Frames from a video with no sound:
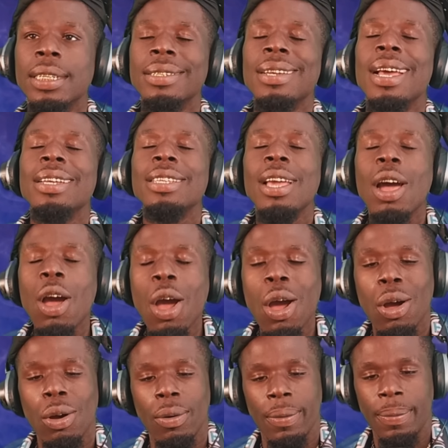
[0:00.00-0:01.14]
Now,
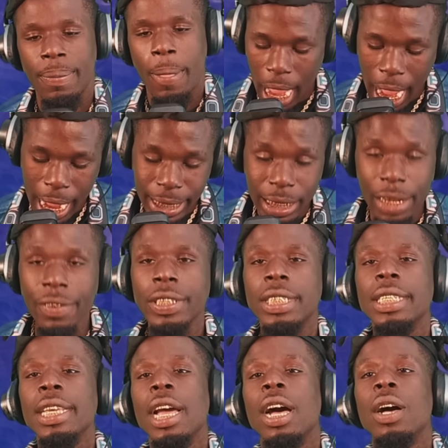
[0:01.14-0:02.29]
y'all, I give it to
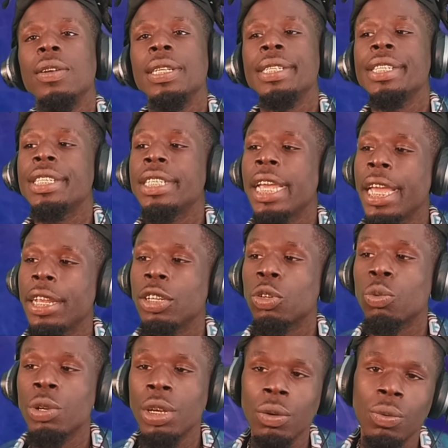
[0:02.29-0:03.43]
y'all in the chat, the
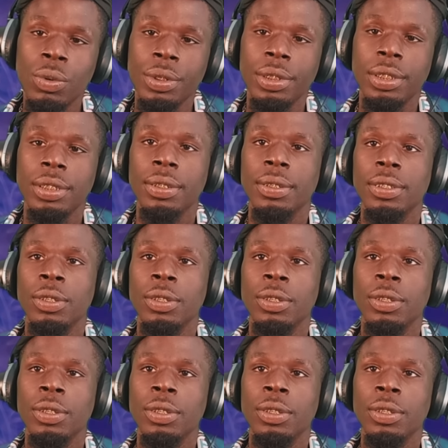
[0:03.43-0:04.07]
real ones.